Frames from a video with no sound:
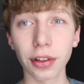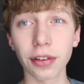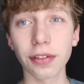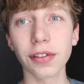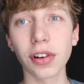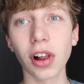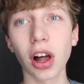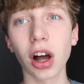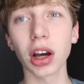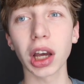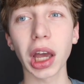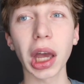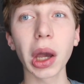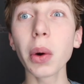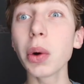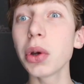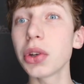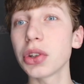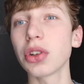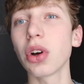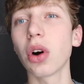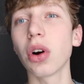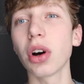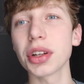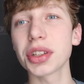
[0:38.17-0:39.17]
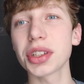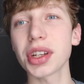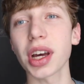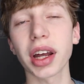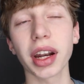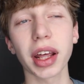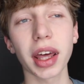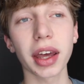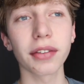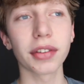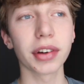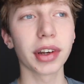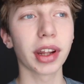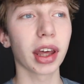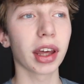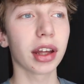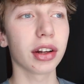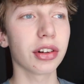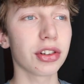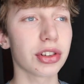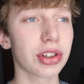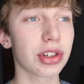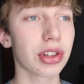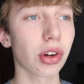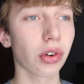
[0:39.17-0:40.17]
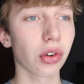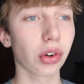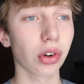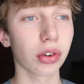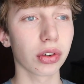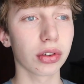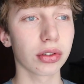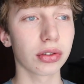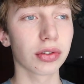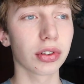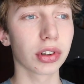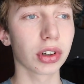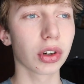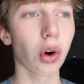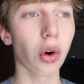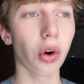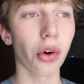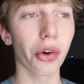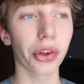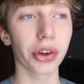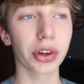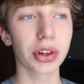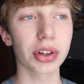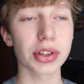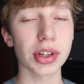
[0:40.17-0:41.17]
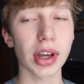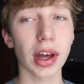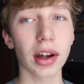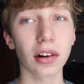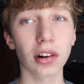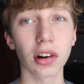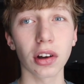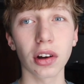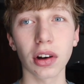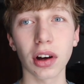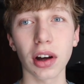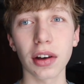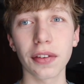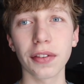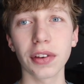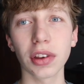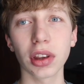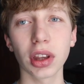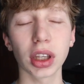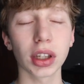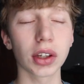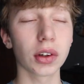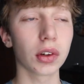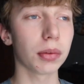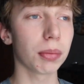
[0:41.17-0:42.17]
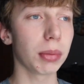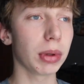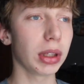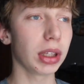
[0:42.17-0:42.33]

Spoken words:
the vlog. I always go outside every day. I just don't always record it because I don't know. I feel like it would